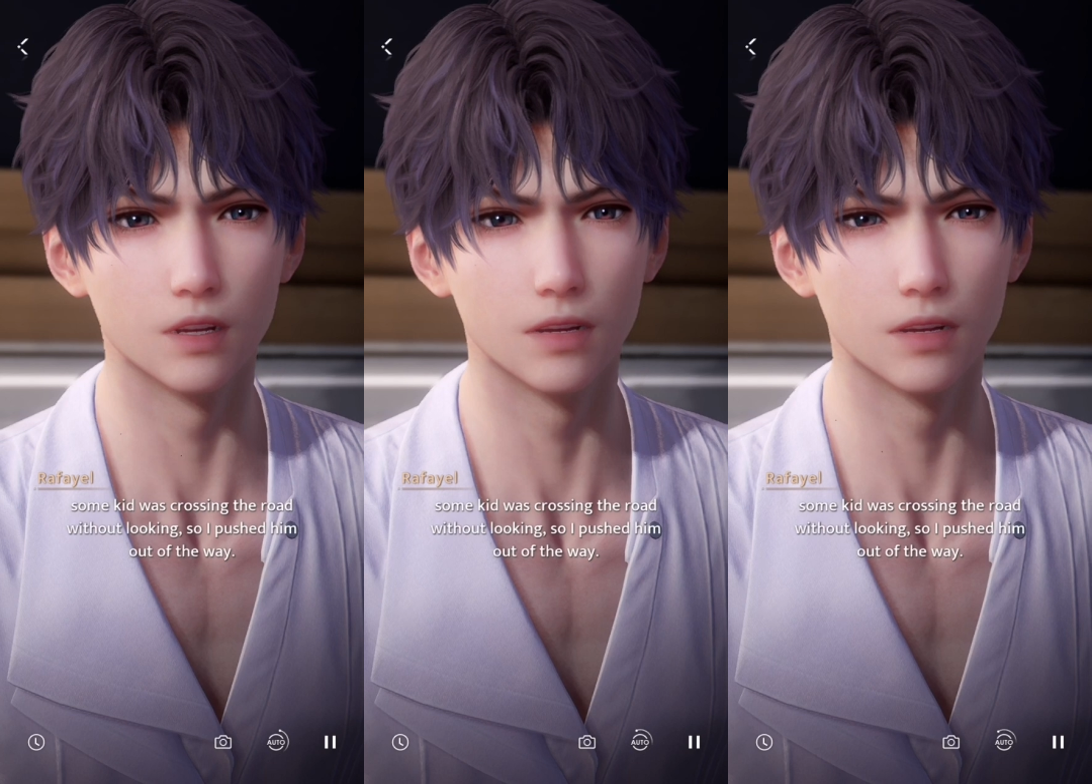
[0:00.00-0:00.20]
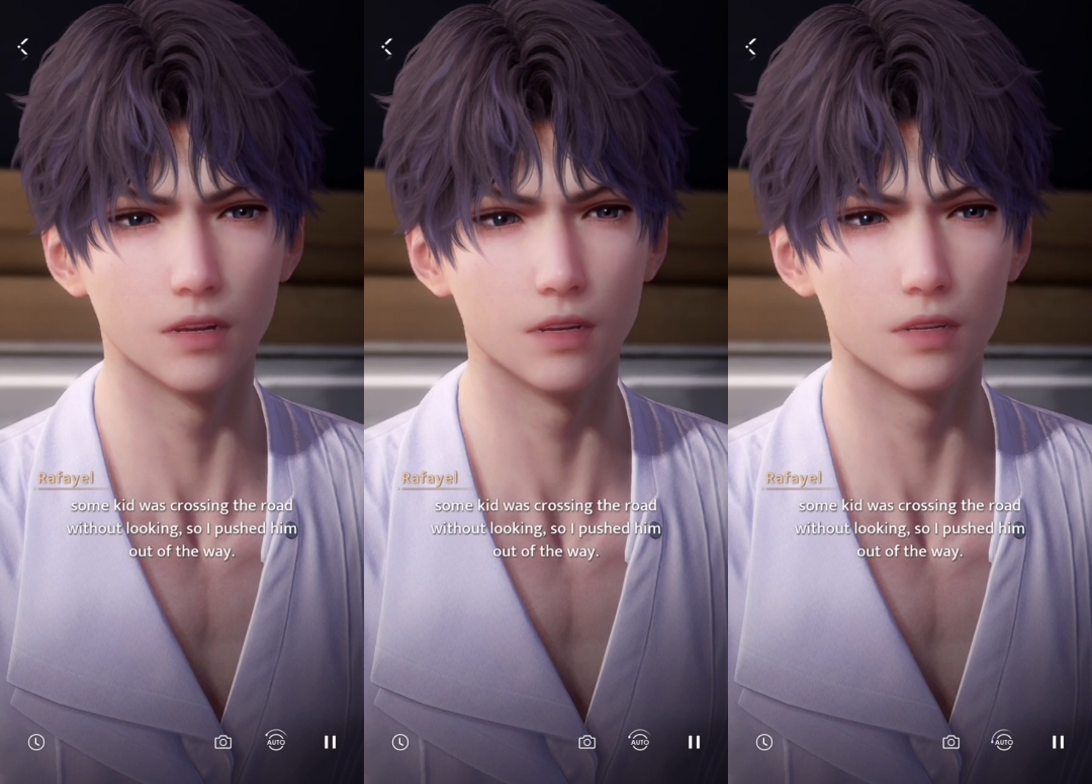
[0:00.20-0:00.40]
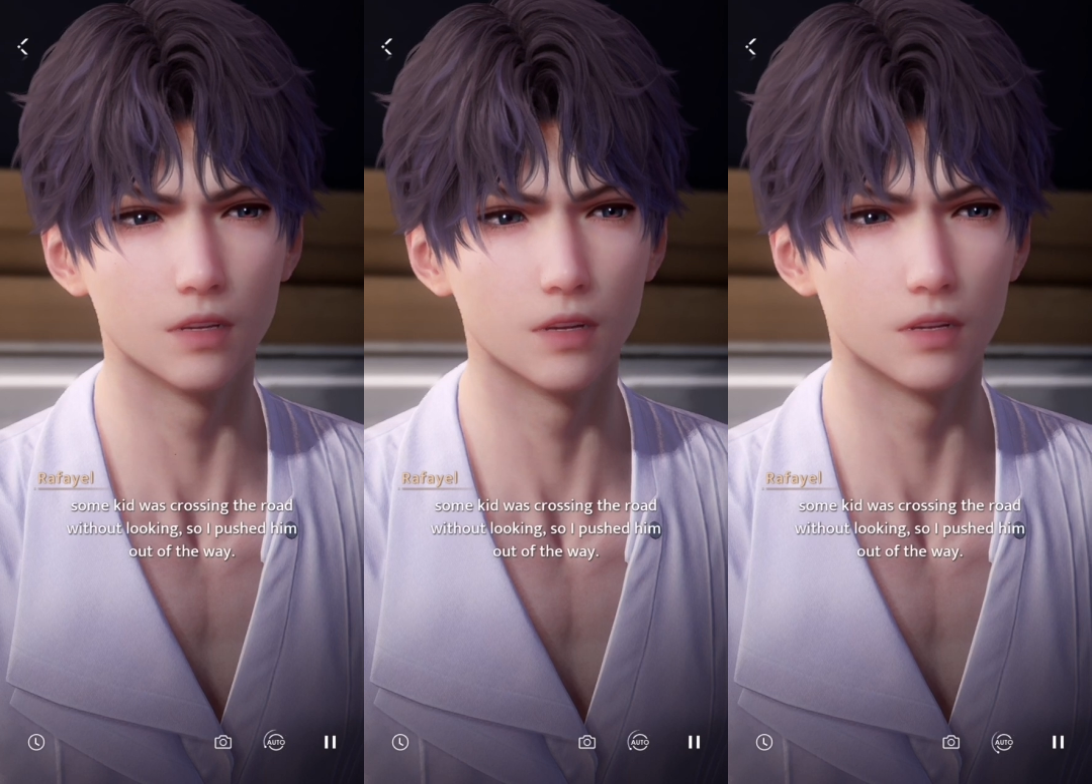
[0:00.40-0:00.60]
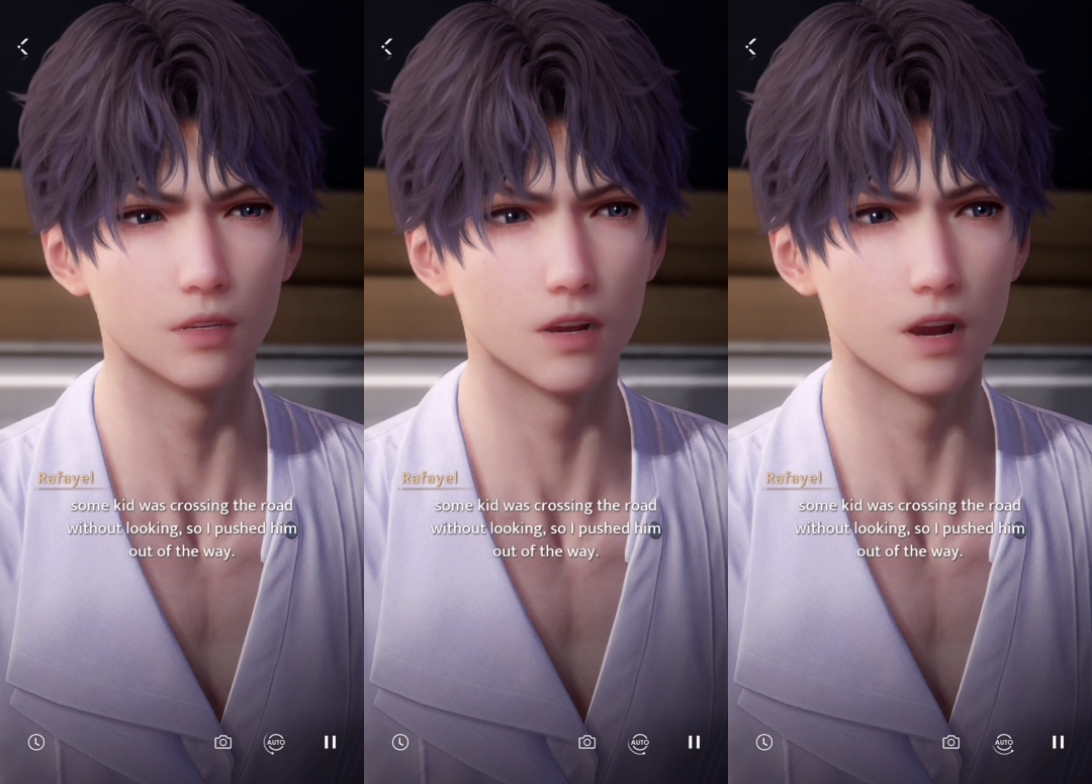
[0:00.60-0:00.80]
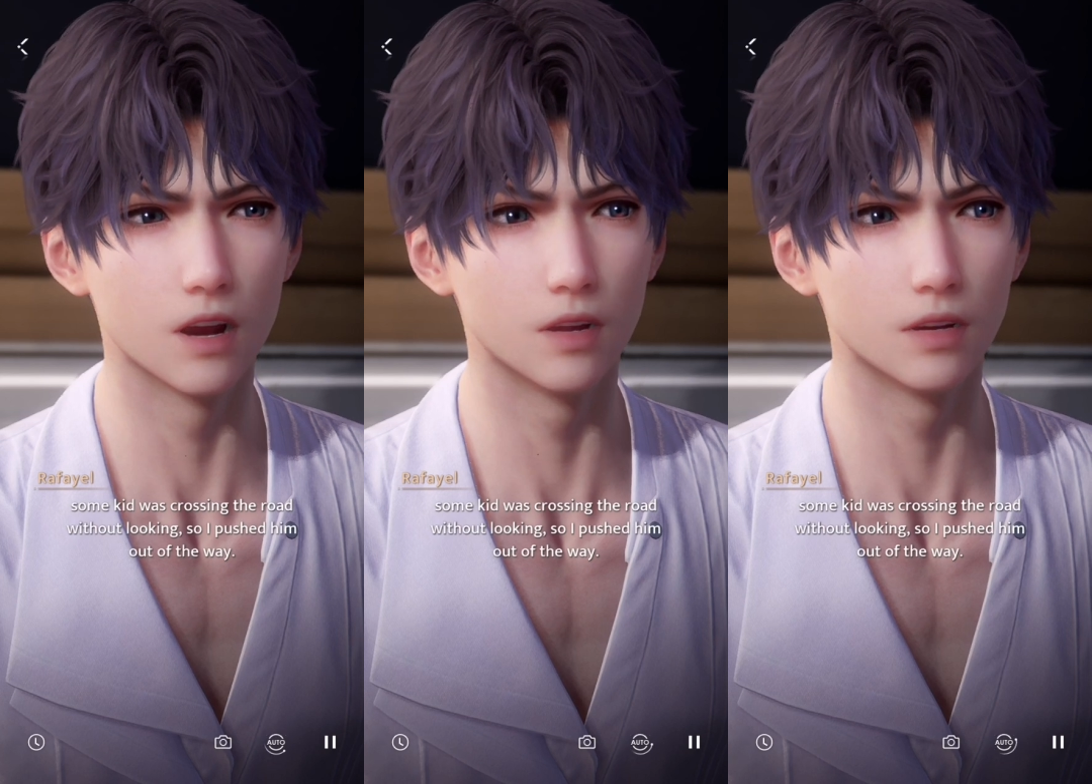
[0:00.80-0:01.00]
crossing the
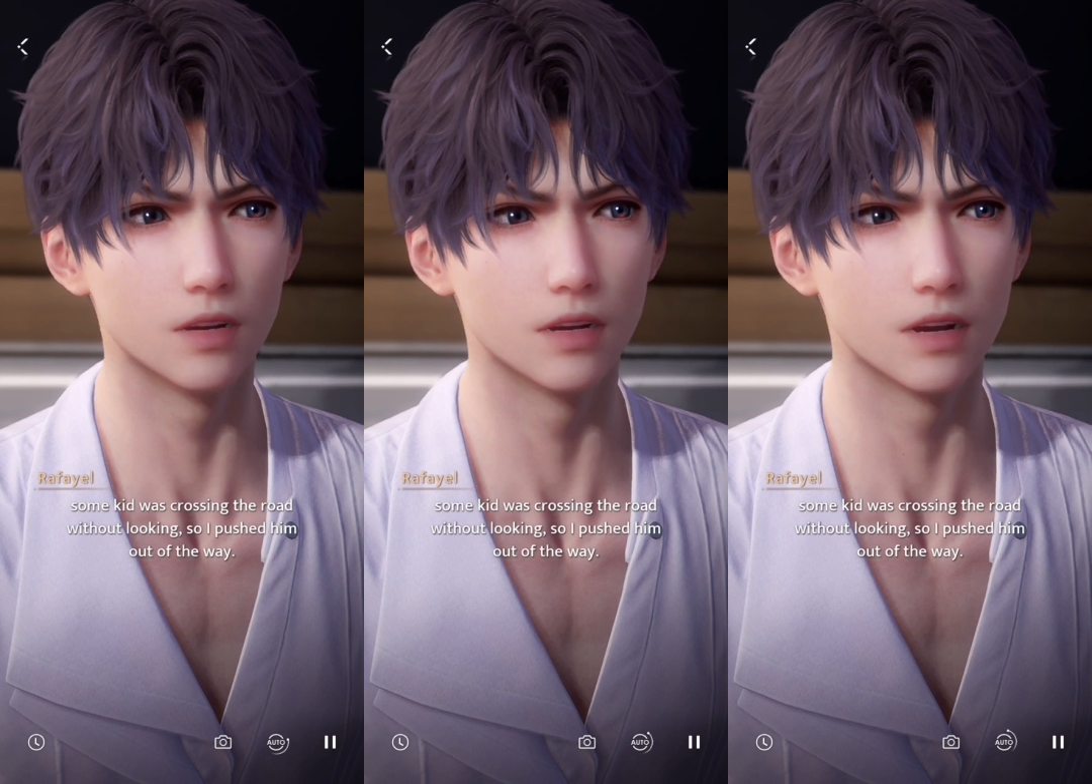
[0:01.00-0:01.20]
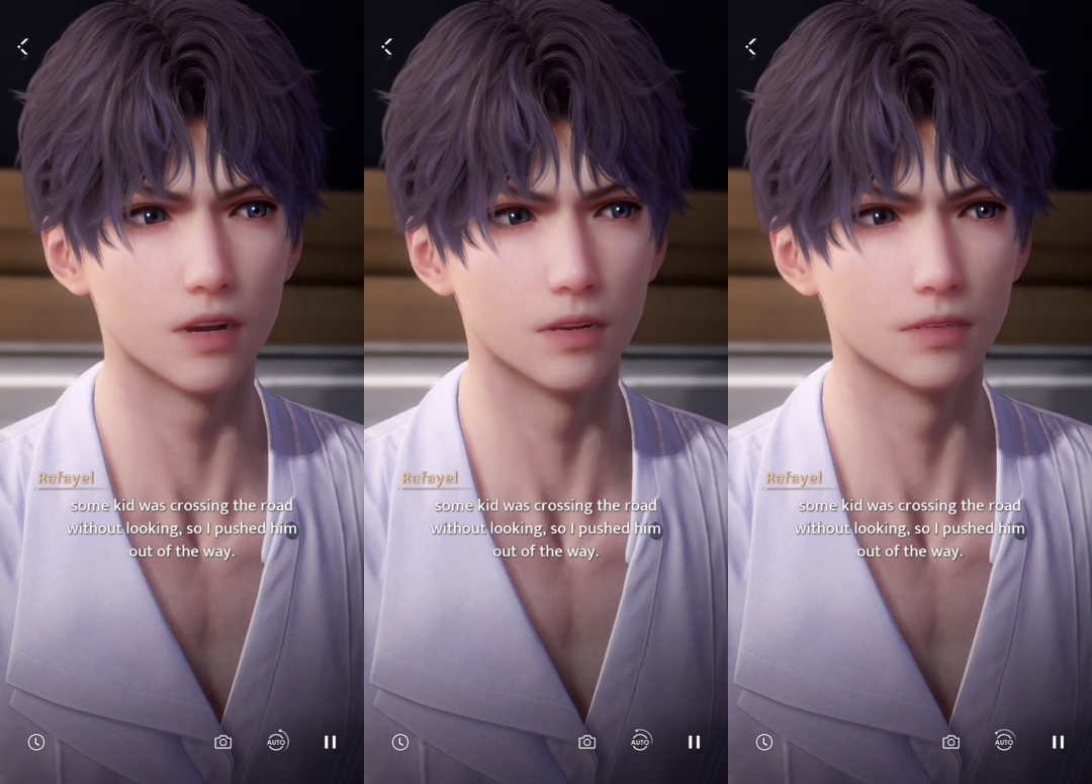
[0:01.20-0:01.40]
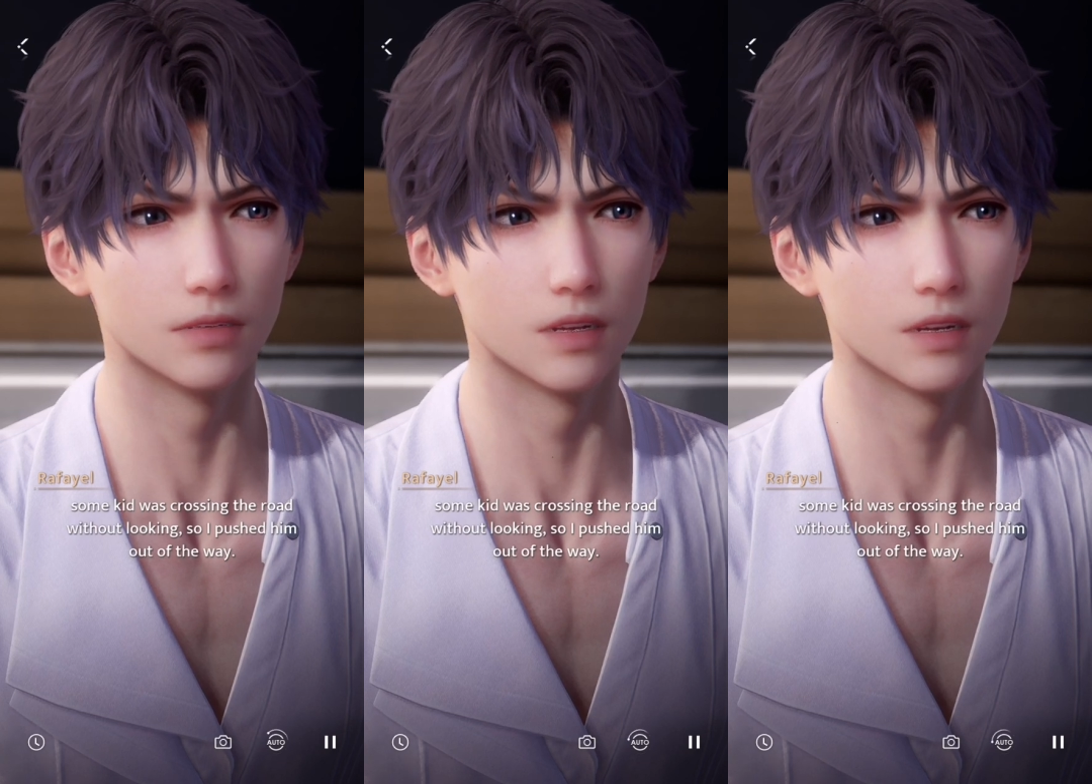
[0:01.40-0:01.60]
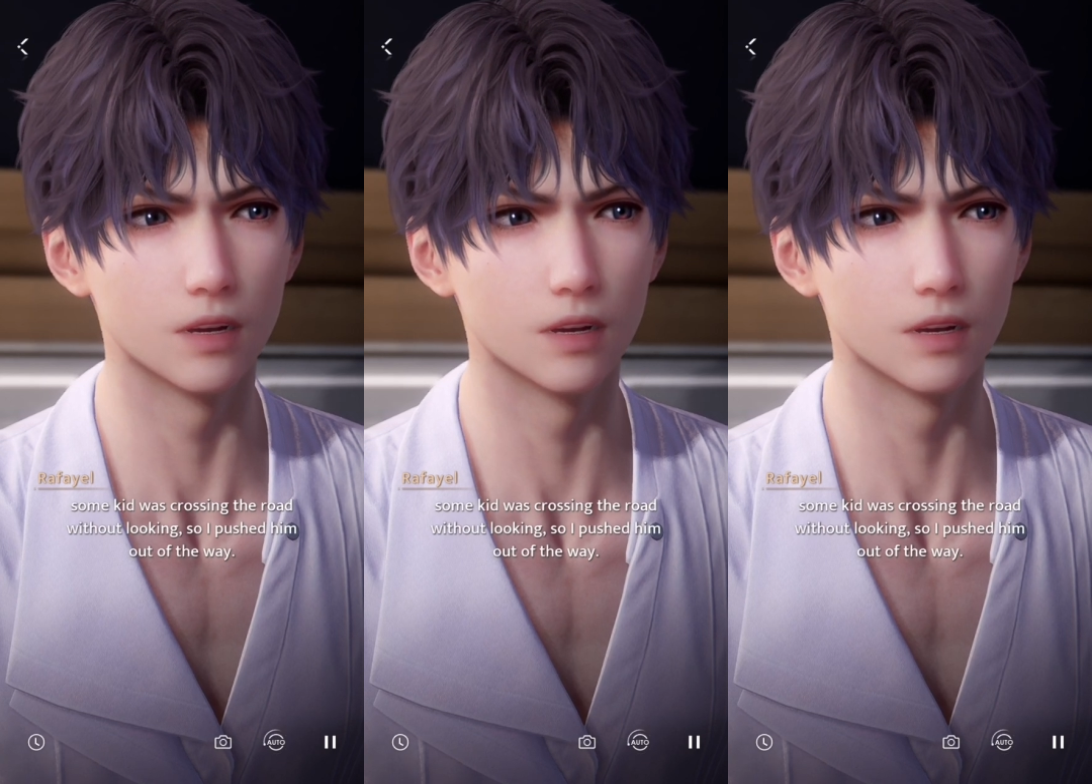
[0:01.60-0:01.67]
road without looking,